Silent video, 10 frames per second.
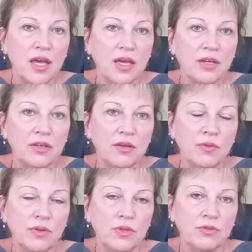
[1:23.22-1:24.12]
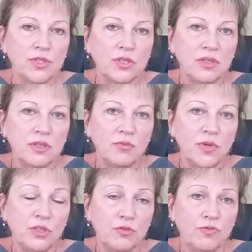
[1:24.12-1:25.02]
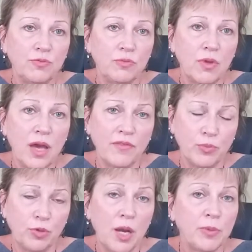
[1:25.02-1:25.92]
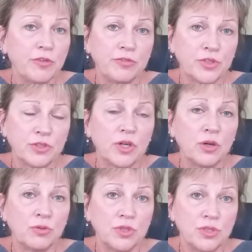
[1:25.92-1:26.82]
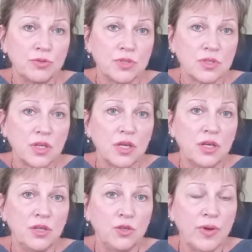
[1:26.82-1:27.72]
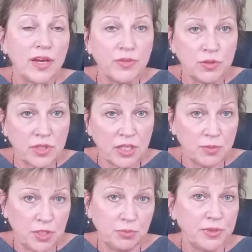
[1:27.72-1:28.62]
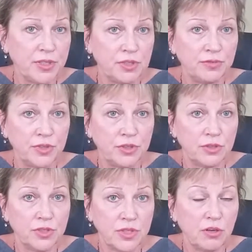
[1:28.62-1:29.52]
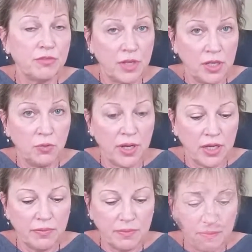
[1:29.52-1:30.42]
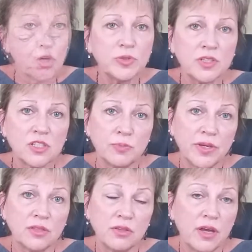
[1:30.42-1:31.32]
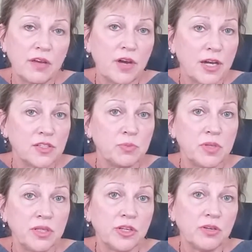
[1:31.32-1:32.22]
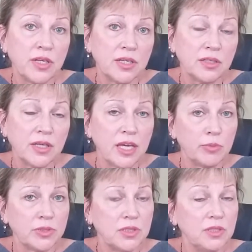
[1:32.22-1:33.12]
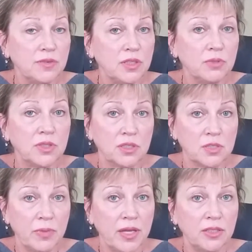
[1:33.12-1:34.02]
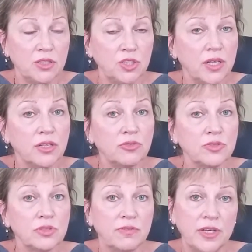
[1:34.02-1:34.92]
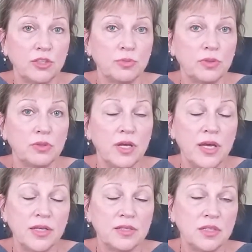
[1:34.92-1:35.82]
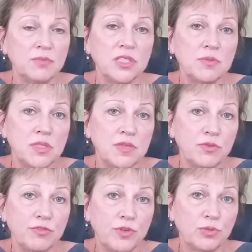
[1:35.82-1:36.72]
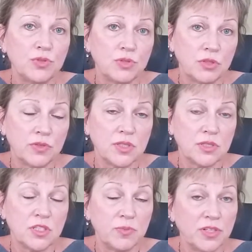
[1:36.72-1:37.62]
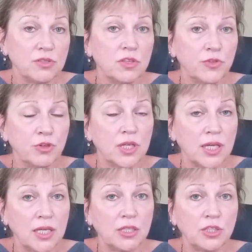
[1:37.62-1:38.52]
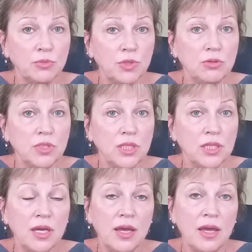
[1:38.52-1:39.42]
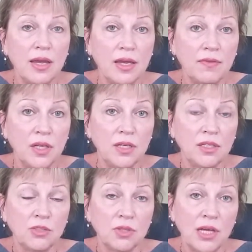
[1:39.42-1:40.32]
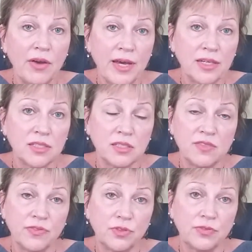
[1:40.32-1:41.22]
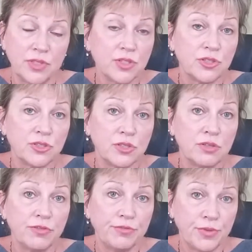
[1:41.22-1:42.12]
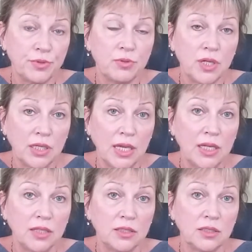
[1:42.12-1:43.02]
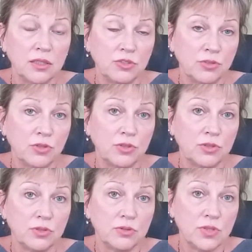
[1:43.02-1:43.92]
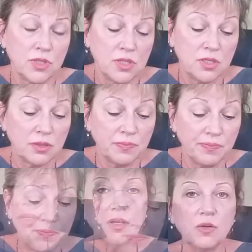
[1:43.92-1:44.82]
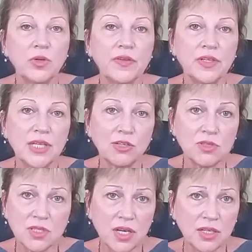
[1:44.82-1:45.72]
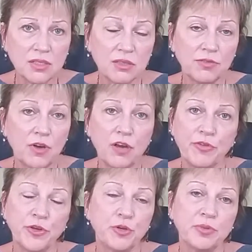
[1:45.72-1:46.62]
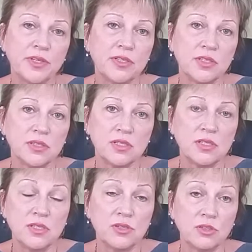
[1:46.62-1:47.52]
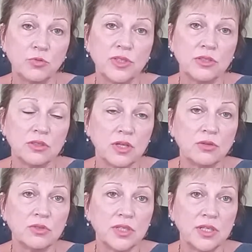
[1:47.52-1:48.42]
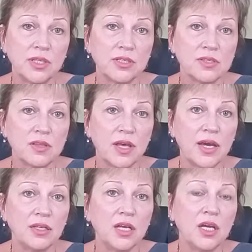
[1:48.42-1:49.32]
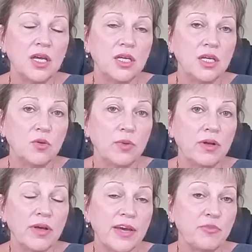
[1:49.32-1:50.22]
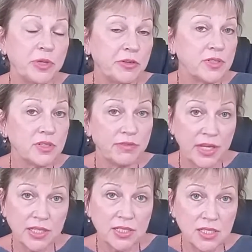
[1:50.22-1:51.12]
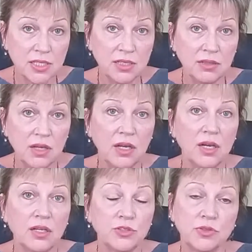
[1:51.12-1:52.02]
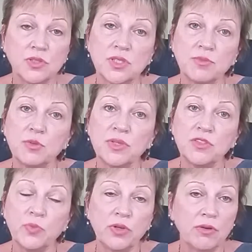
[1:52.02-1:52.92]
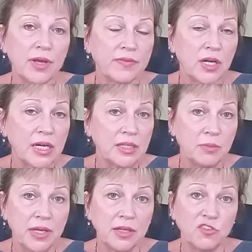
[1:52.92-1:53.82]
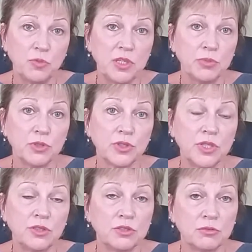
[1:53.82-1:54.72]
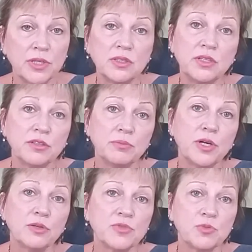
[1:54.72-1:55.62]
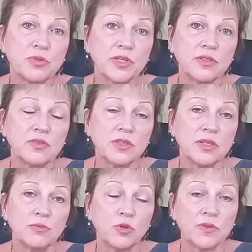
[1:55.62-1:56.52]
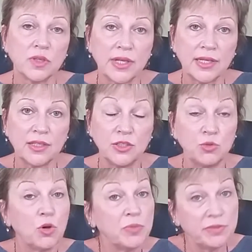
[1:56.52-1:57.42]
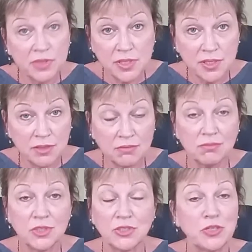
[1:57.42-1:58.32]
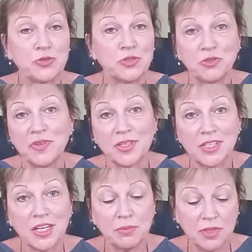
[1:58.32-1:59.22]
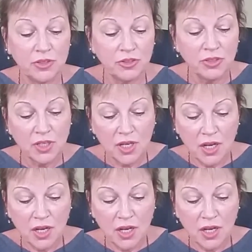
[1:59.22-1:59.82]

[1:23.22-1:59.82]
And usually when you have a property for your own use, you have those items in place for yourself anyway. Snowbirds expect to have high-speed internet, cable TV with expanded channels available, and sometimes even phone service, especially if you're in a gated community and they need to allow access for visitors through a gated control system. One of the downsides of offering your place as a seasonal rental only is that it will have periods of vacancy. During the summer months, we don't have a high demand of people looking to rent here in Palm Springs, and more than likely you won't be visiting the desert during that time either.